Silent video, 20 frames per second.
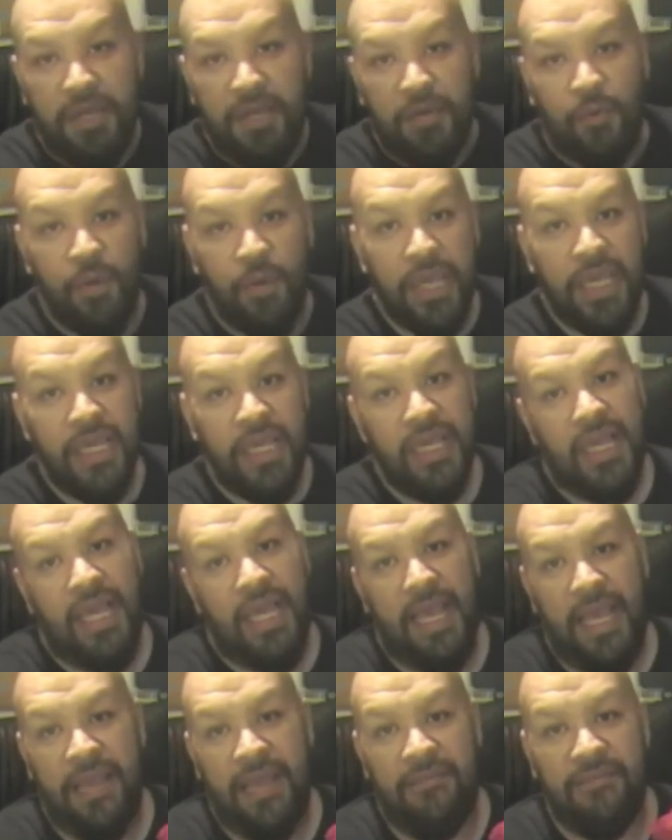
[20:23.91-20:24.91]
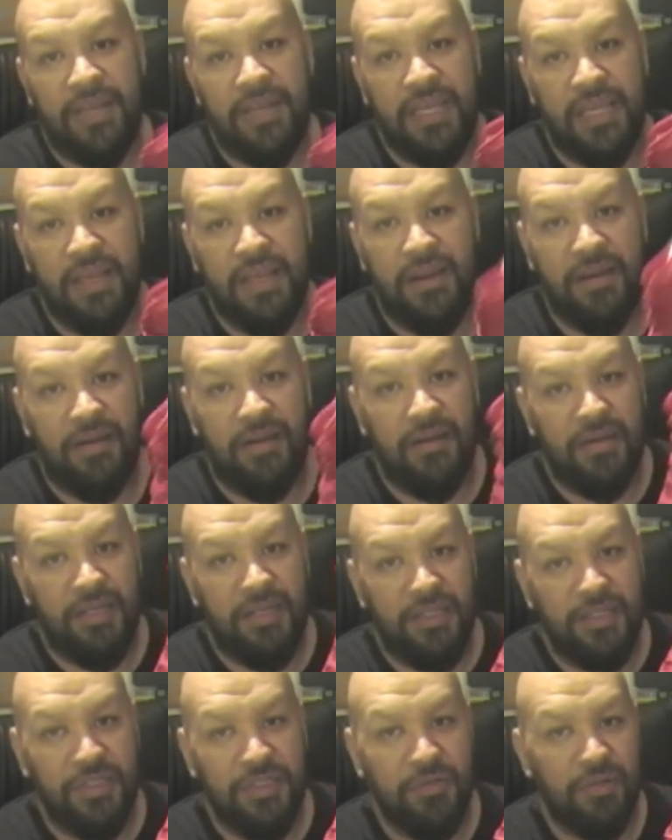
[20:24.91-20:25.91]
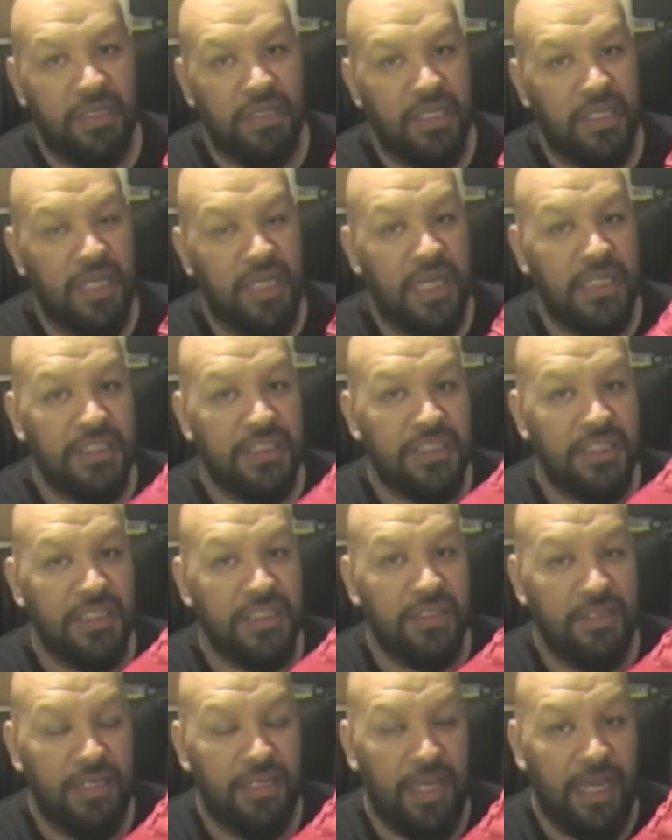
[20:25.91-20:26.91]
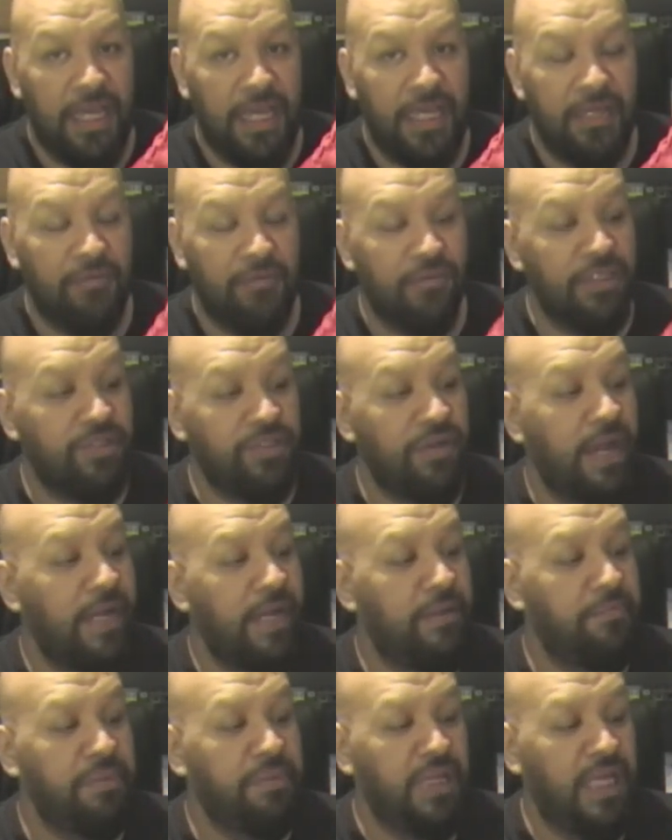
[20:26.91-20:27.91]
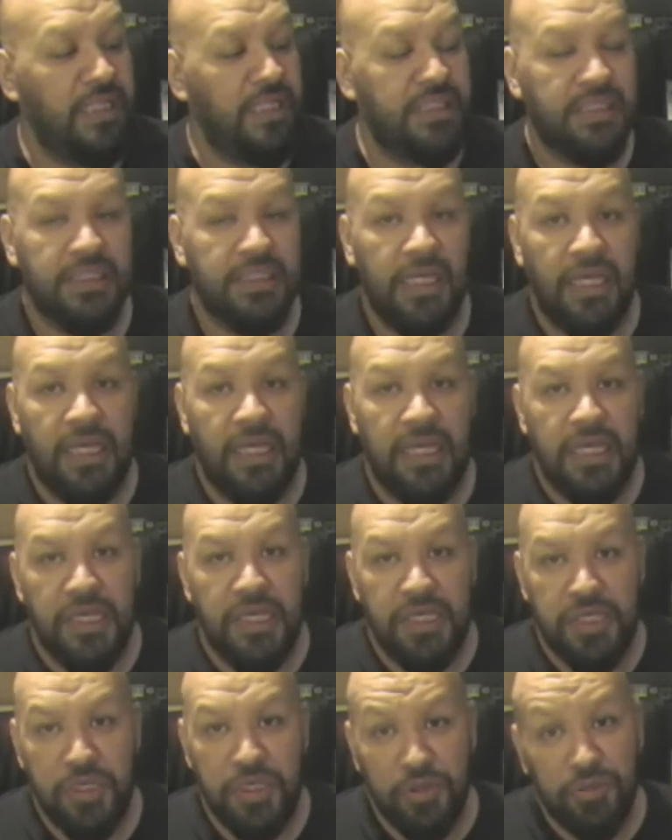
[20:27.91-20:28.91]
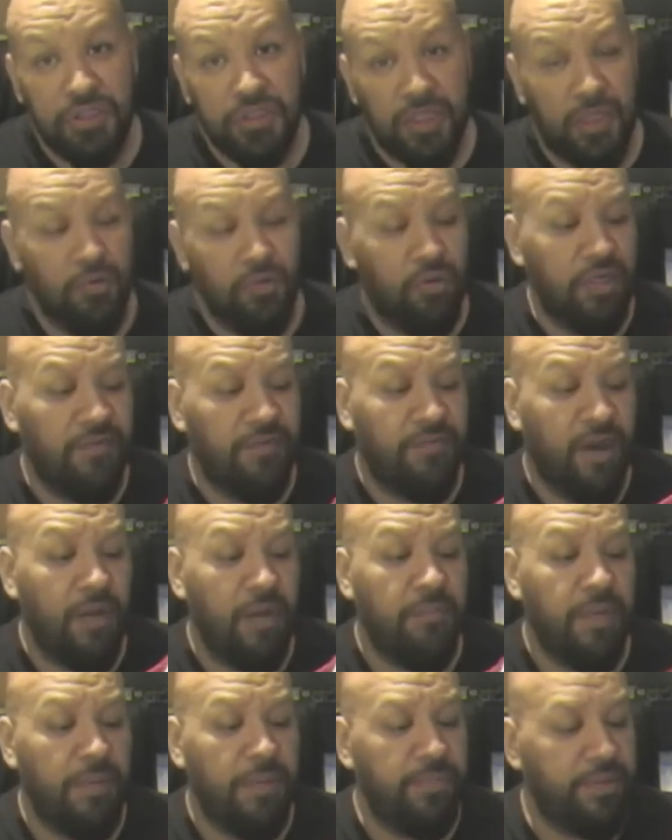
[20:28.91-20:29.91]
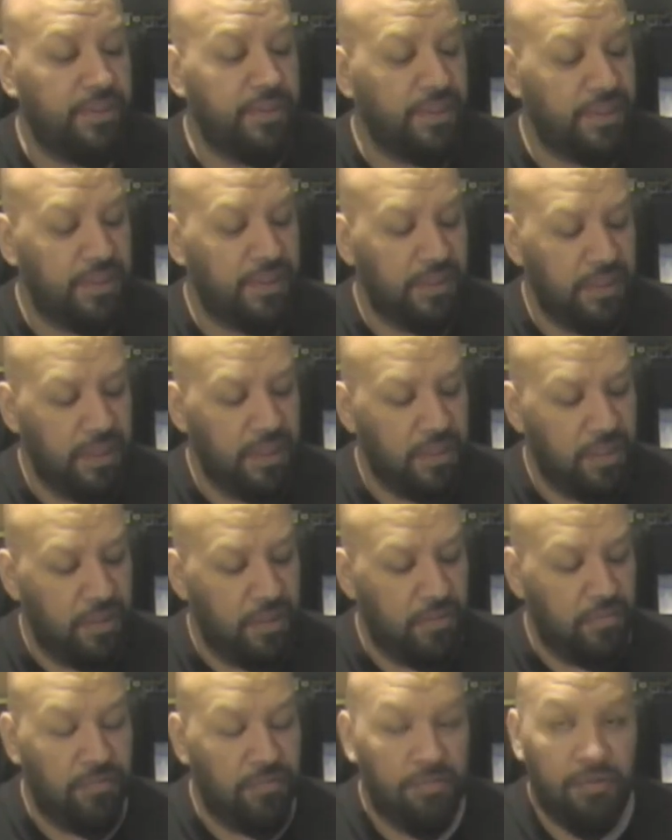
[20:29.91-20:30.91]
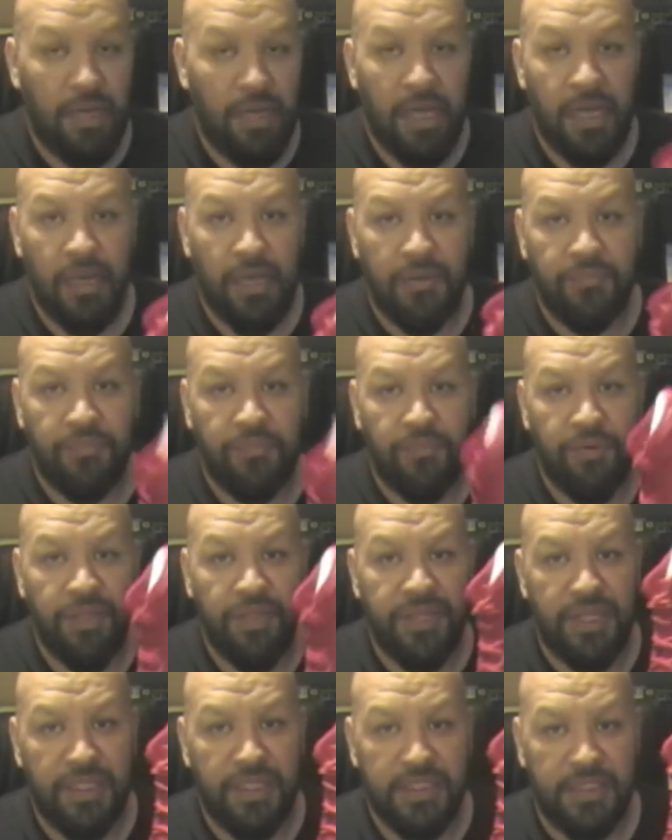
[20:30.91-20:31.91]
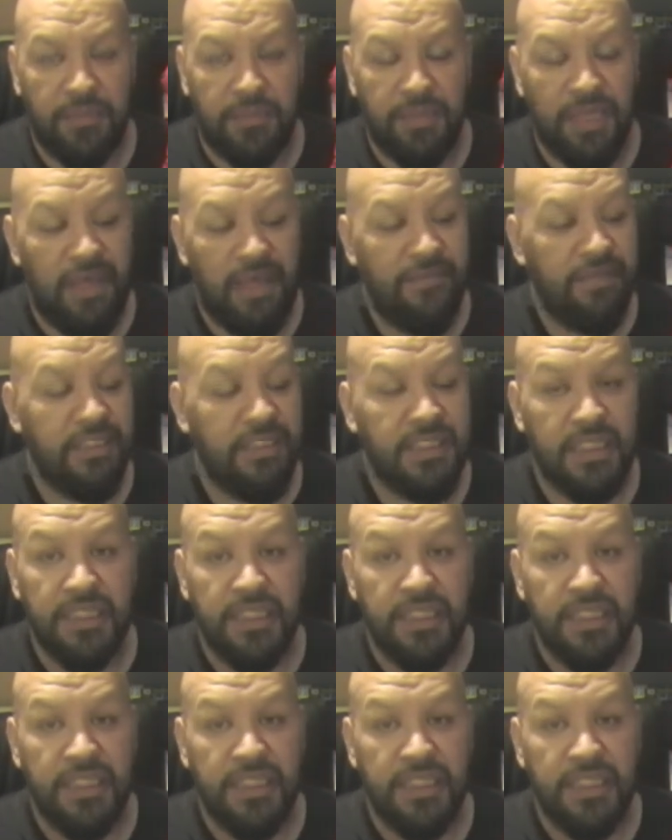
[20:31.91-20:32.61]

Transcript: We every year do a collection and we try to bless usually one of our members, you know, with some 11s.